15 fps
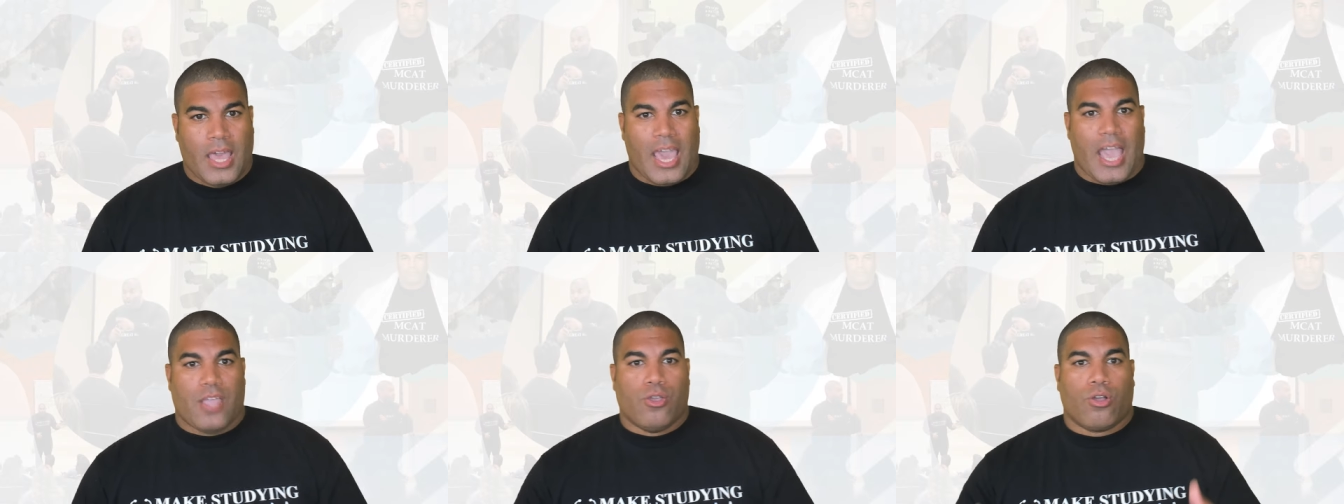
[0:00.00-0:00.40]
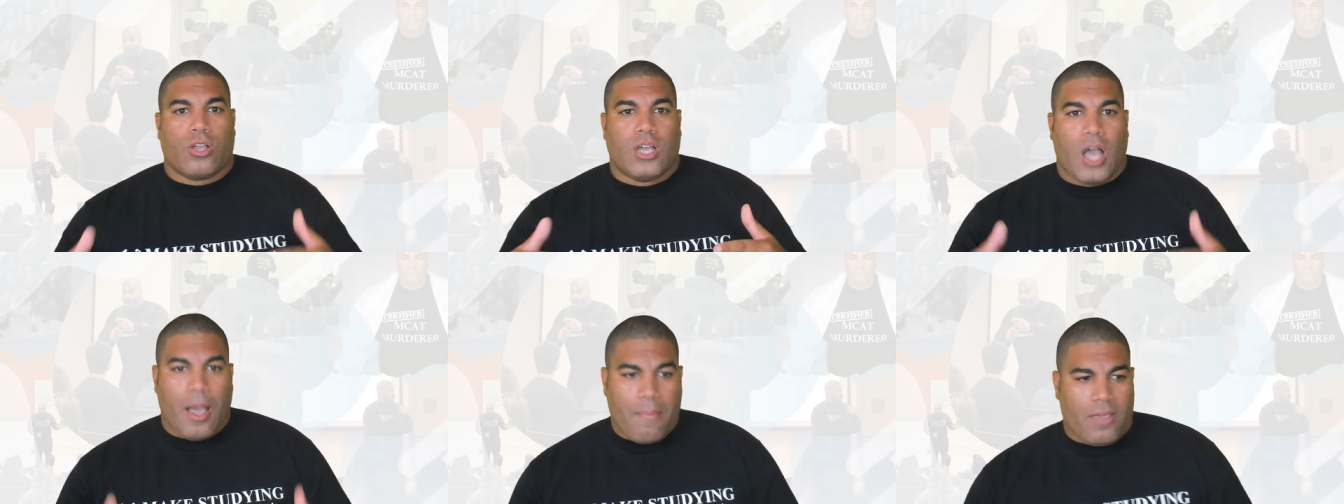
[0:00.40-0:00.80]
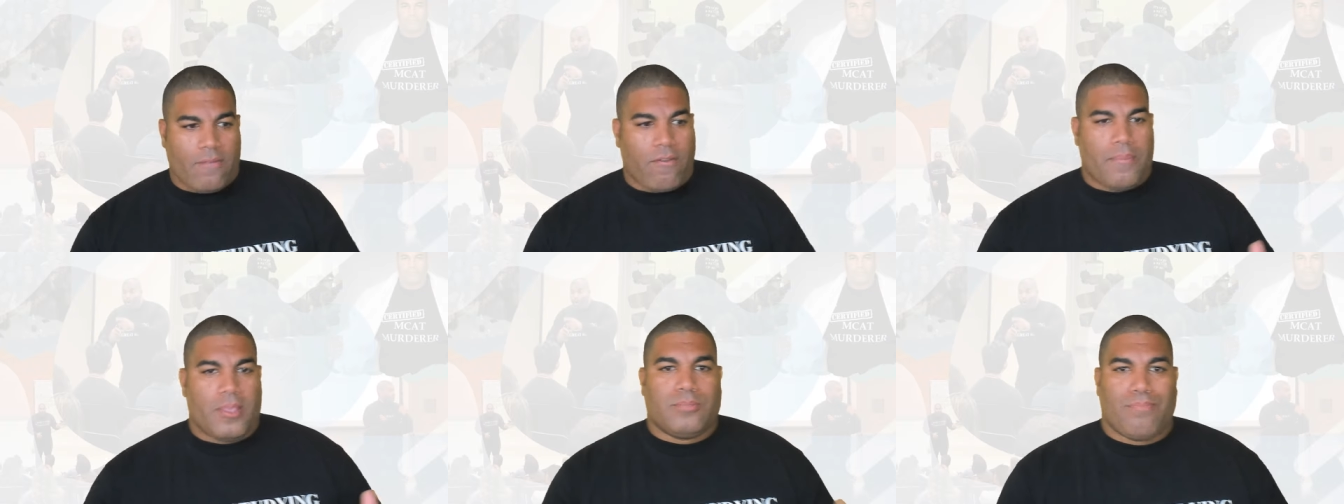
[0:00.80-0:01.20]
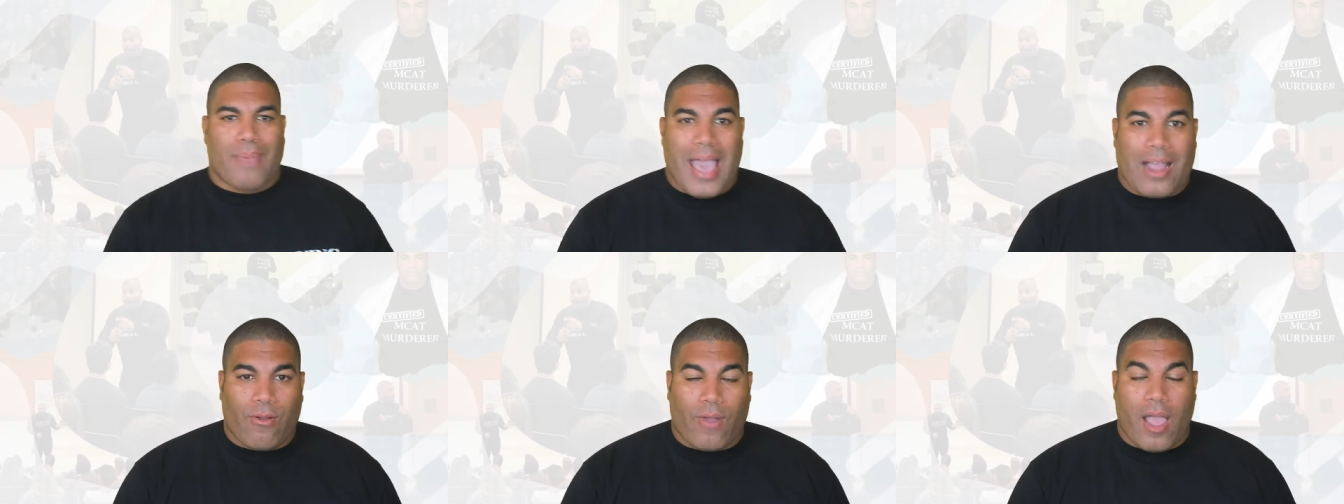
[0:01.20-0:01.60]
and you're coming from this
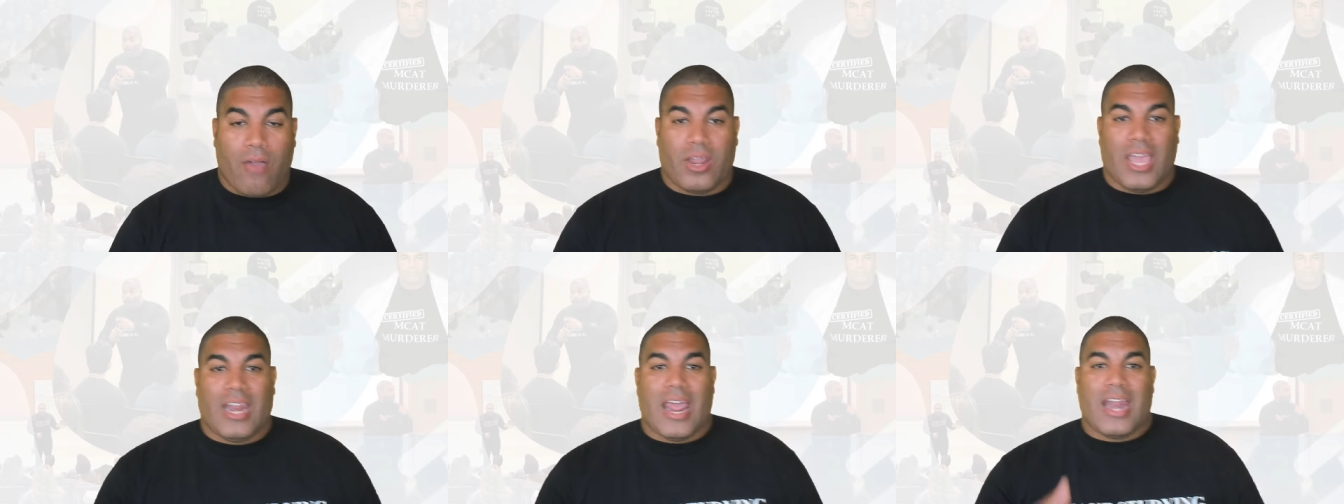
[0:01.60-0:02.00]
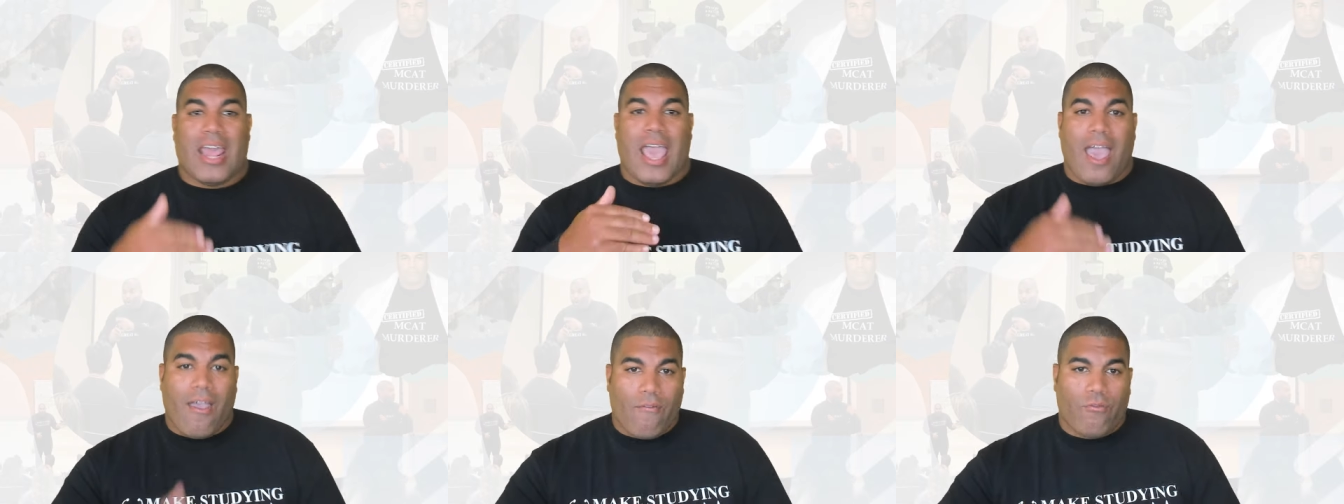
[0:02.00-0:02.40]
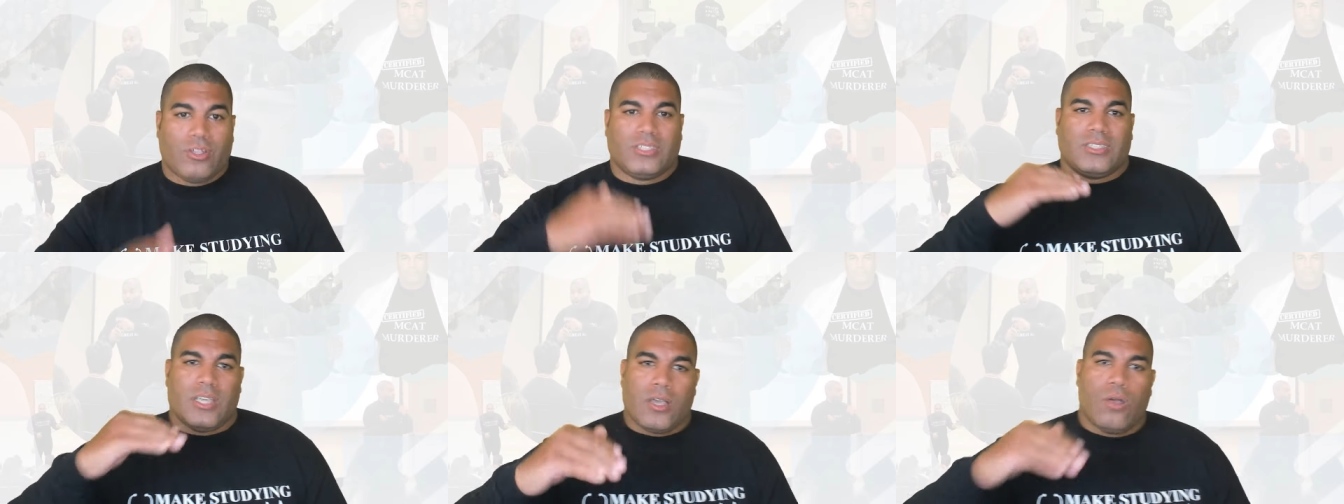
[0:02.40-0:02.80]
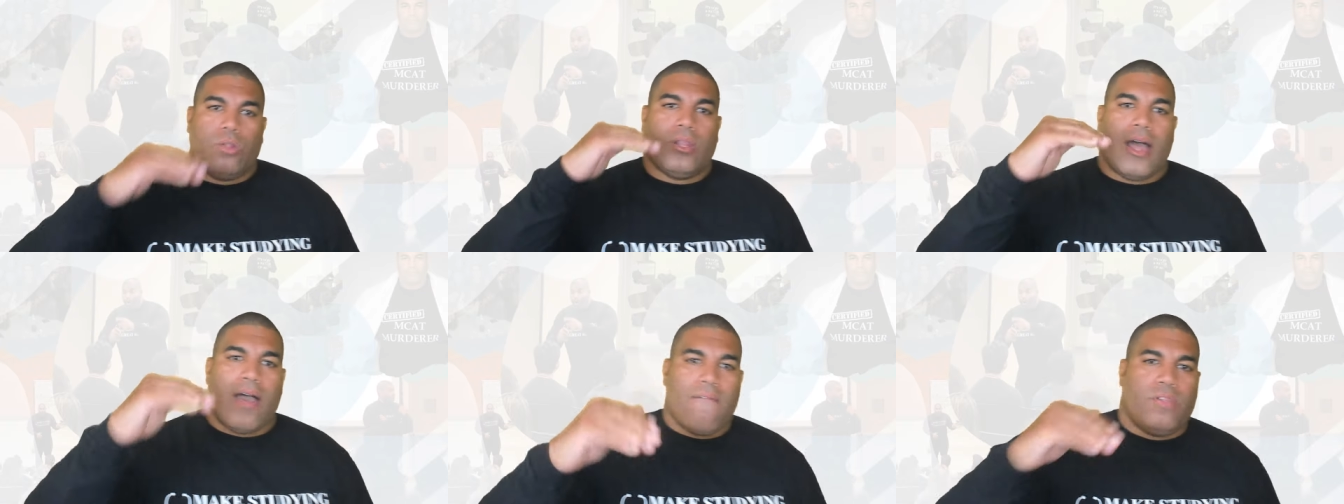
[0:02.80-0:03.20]
background, and at every single
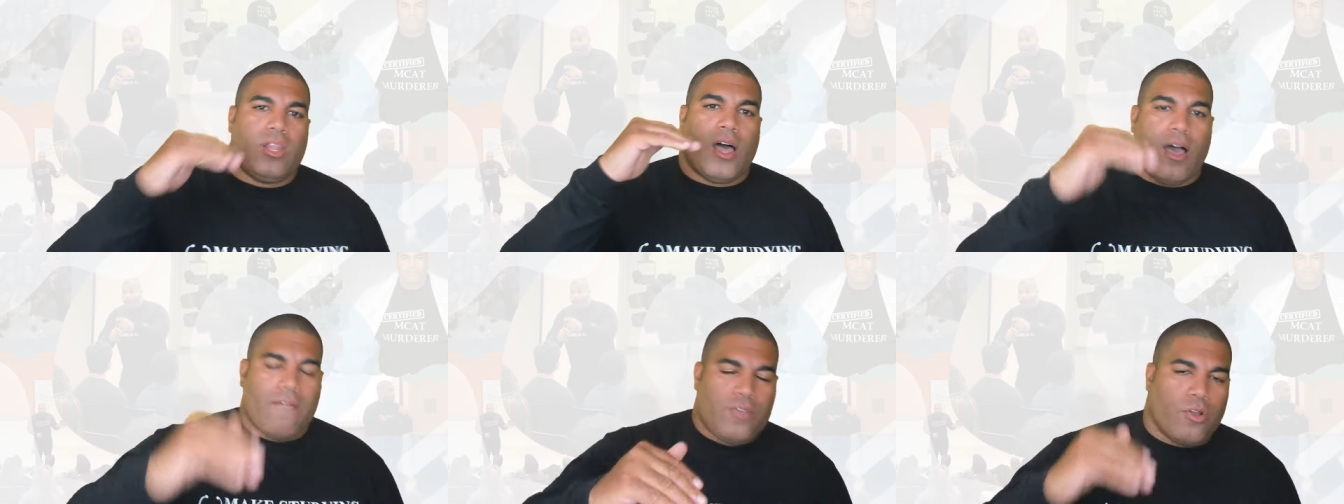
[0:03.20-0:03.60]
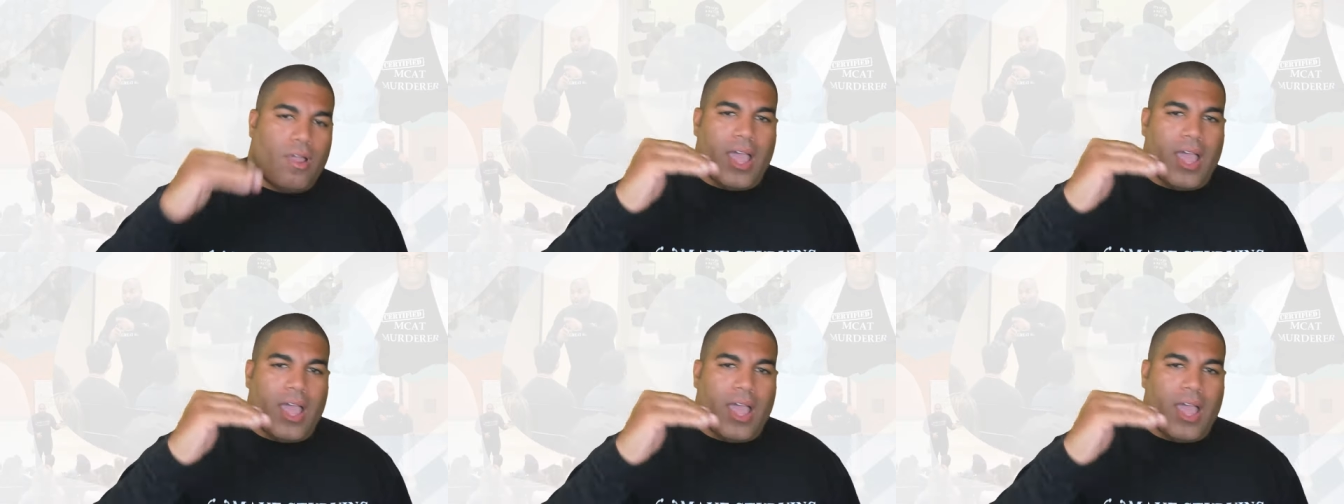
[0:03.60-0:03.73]
level of your